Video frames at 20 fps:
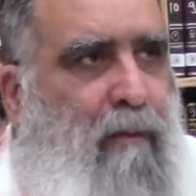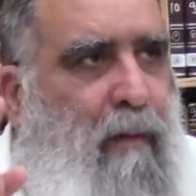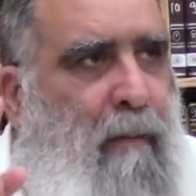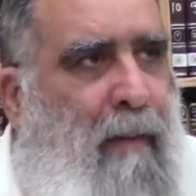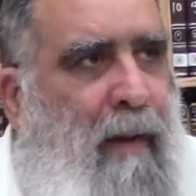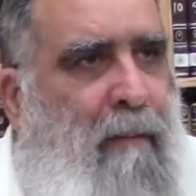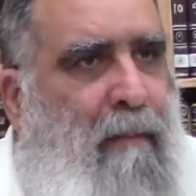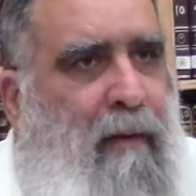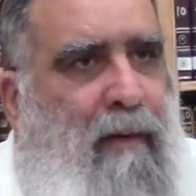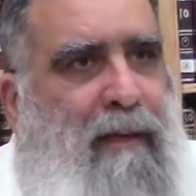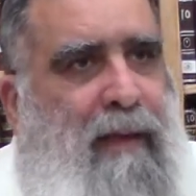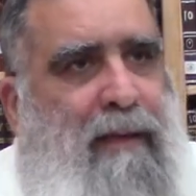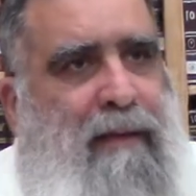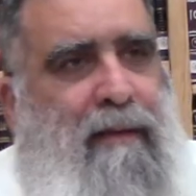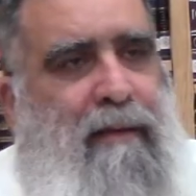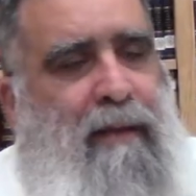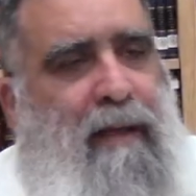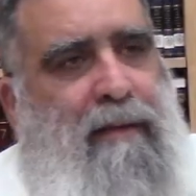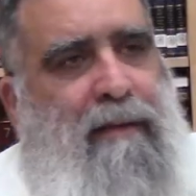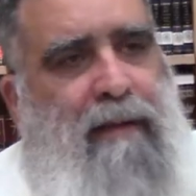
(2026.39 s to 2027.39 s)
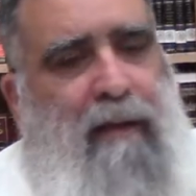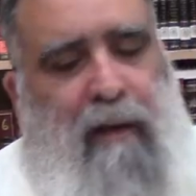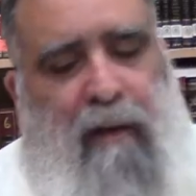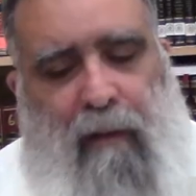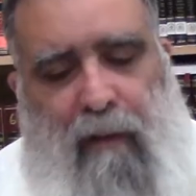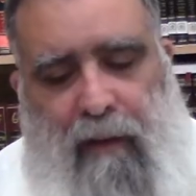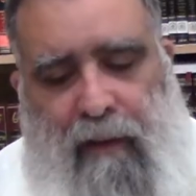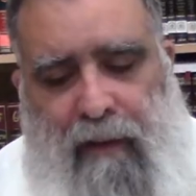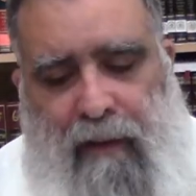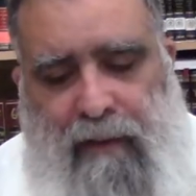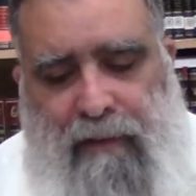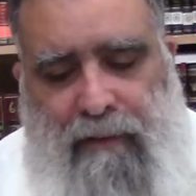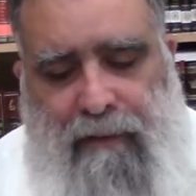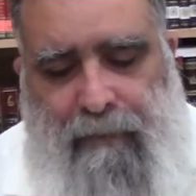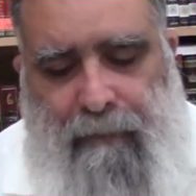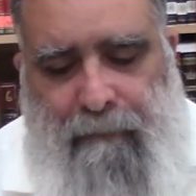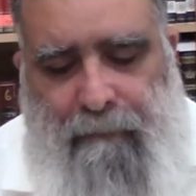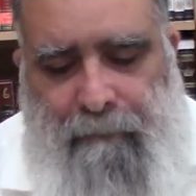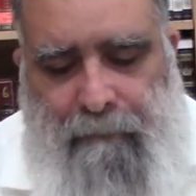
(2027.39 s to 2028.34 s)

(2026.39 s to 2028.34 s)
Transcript: Remember, that's that's the holiness,